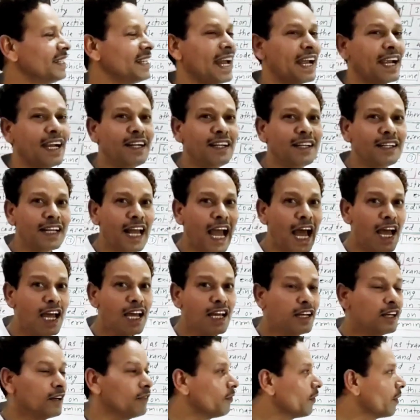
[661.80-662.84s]
the
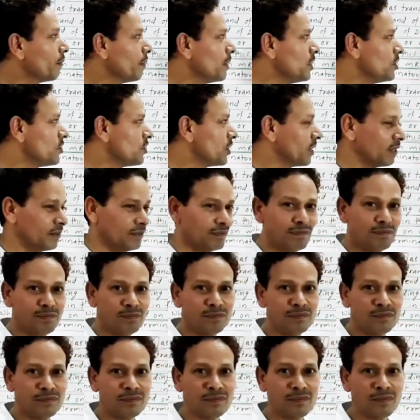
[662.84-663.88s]
entire information
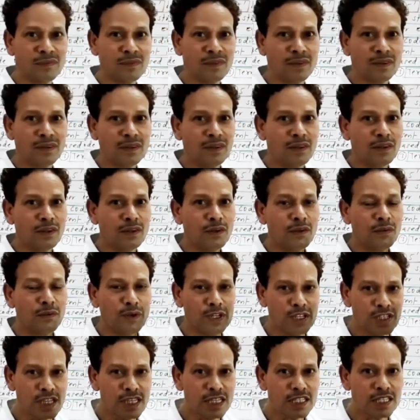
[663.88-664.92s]

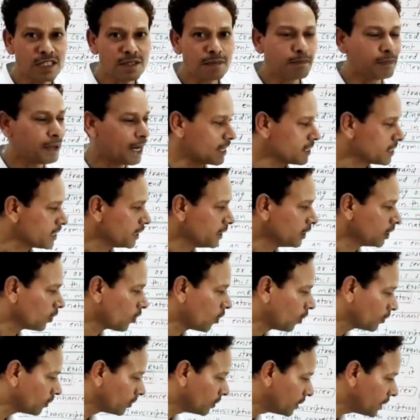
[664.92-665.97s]
which is present
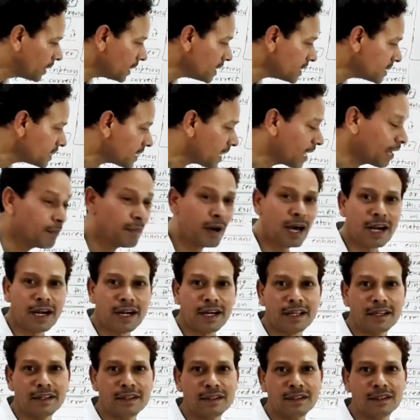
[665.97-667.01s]
on this
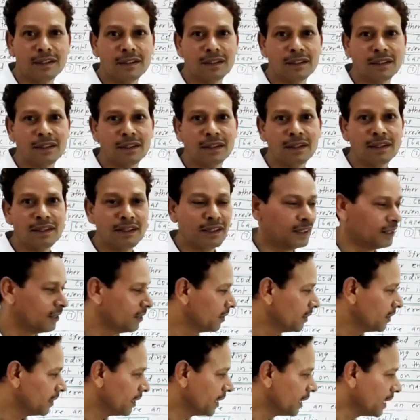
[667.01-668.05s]
mRNA
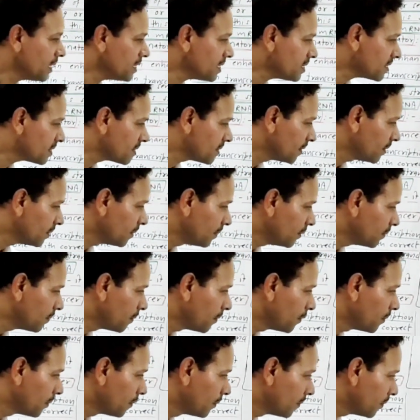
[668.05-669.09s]
is
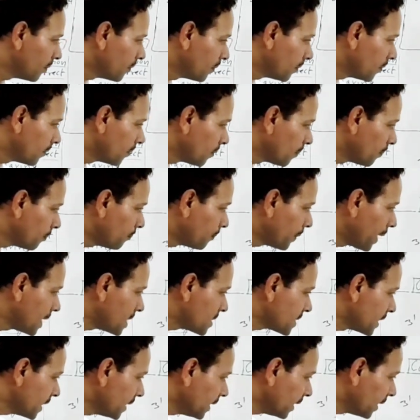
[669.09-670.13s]

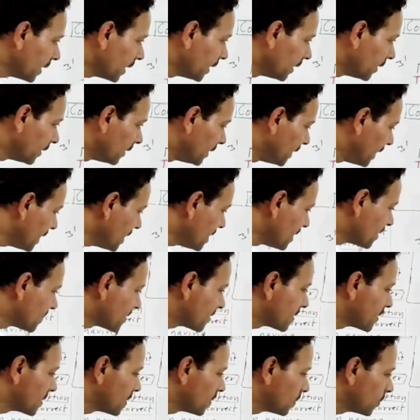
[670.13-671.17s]
present in
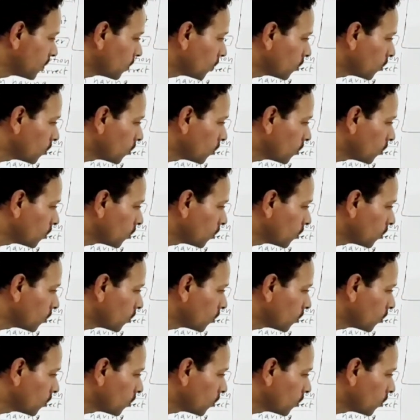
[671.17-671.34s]
this